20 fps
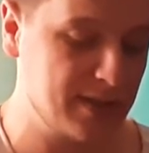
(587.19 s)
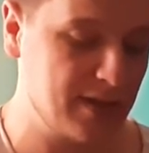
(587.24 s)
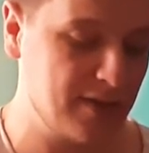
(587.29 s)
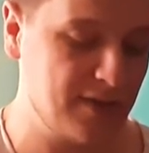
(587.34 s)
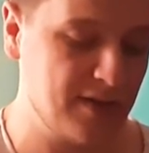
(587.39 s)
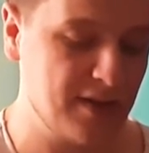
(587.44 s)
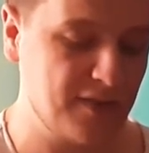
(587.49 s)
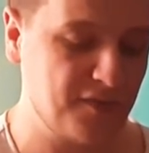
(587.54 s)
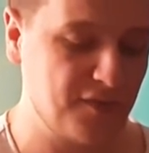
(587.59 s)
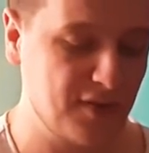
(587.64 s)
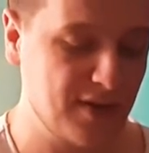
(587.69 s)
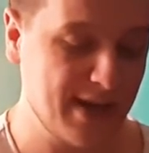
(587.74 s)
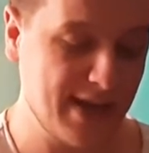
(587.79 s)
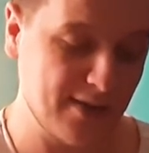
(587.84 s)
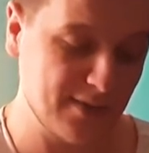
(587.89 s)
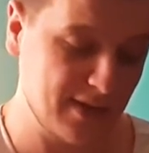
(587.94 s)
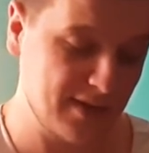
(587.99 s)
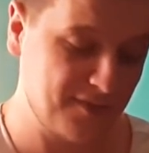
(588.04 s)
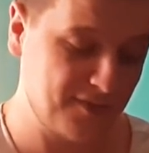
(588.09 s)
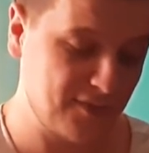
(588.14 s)
they're not for
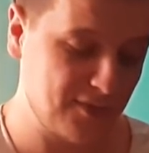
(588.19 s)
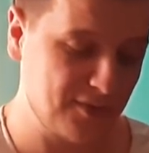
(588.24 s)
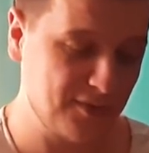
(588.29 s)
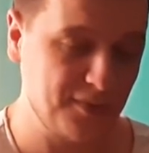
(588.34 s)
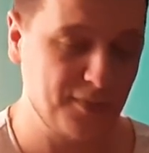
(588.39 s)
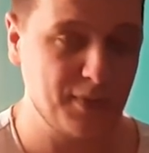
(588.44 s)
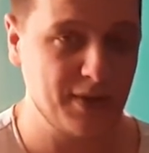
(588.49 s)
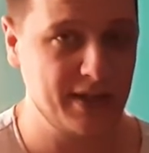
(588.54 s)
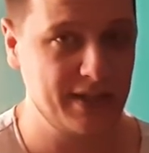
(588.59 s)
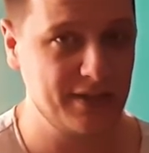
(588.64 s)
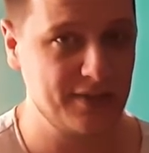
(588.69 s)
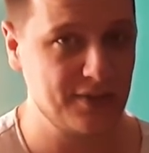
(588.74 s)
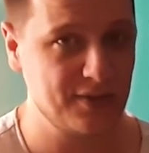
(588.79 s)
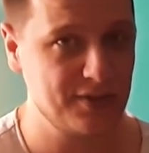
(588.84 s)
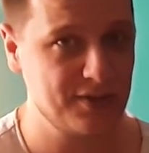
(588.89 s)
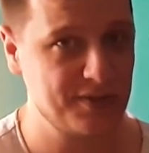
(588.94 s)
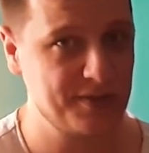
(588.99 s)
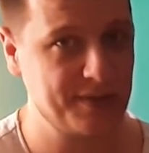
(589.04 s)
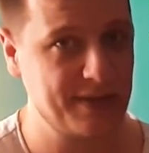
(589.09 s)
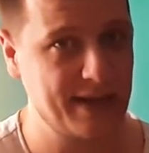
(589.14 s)
now. They're for when he
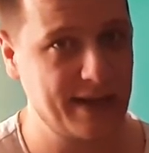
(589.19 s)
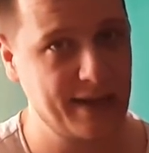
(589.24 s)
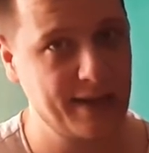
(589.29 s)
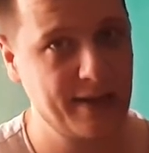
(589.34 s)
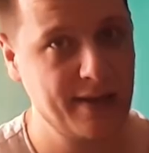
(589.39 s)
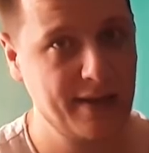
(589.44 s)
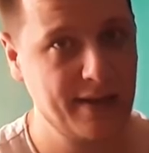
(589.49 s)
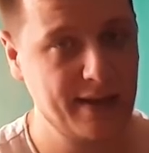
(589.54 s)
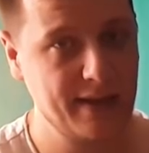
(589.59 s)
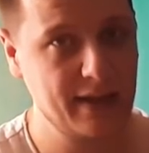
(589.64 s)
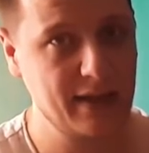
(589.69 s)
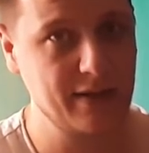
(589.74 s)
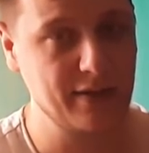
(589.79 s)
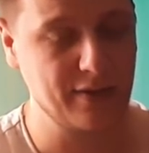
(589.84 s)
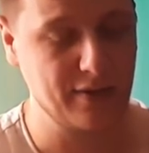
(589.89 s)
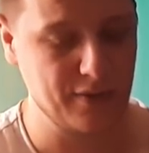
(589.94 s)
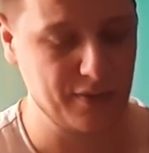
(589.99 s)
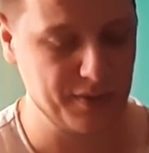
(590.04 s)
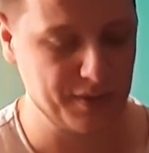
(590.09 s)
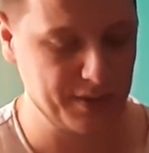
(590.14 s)
turns a
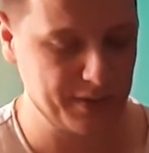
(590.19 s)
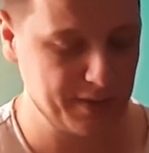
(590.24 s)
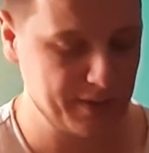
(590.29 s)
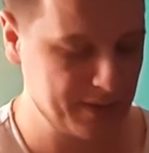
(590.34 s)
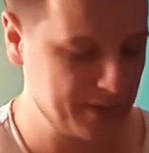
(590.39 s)
little older.